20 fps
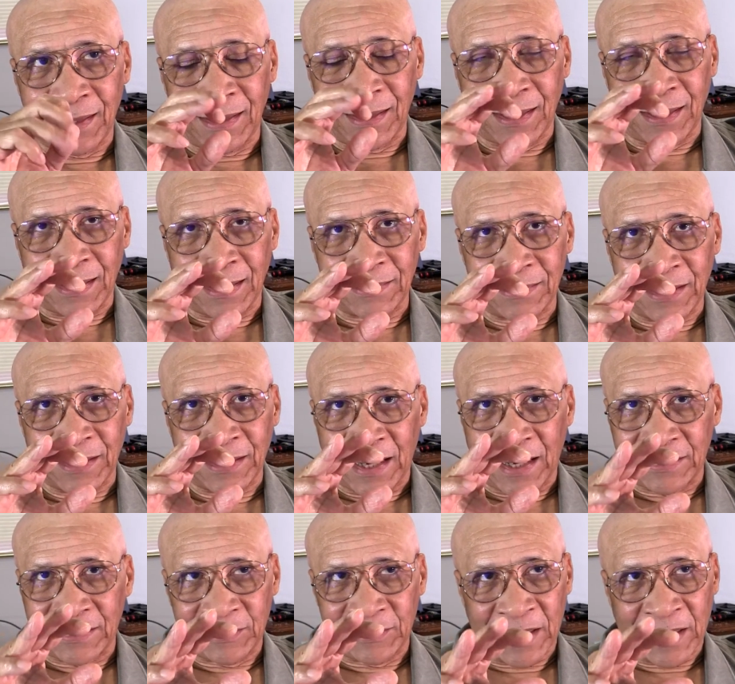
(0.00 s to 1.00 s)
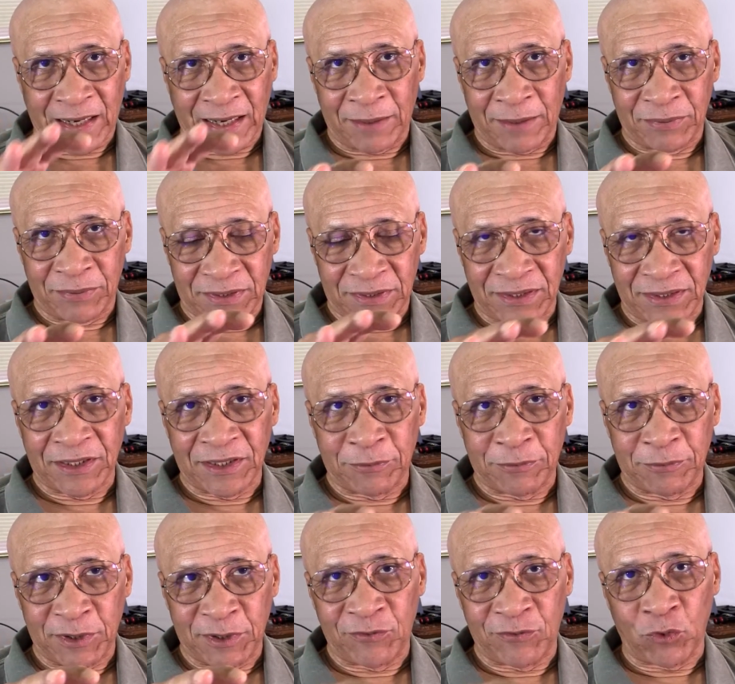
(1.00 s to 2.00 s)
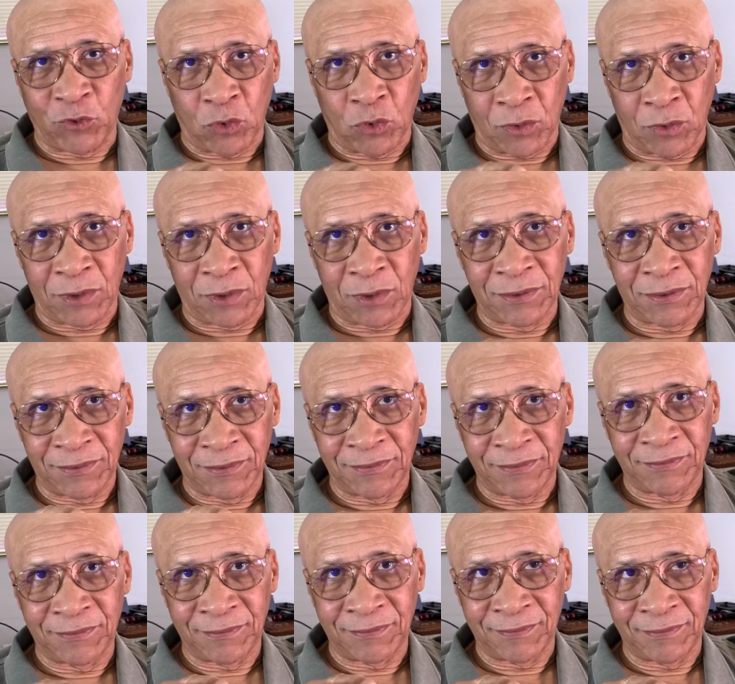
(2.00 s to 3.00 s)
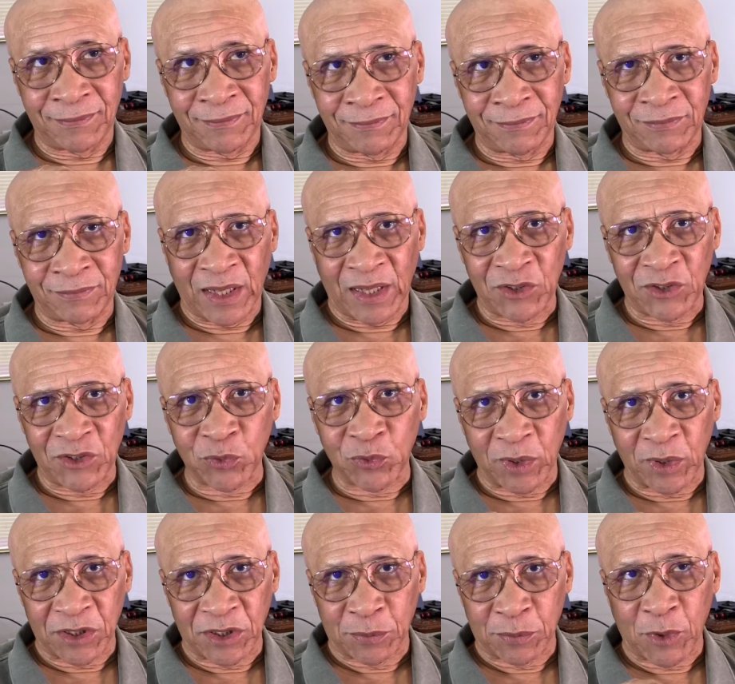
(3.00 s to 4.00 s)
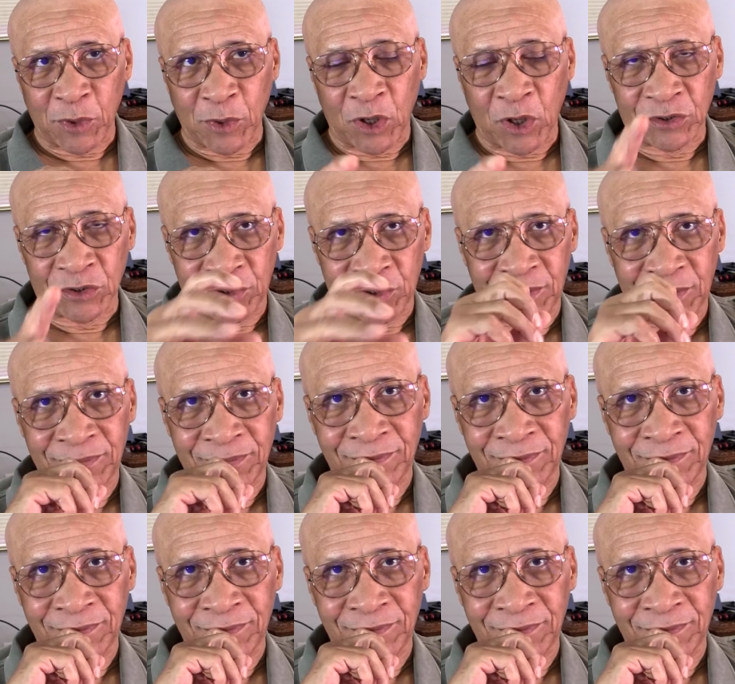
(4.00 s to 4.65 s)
Like I predicted before, next week is March.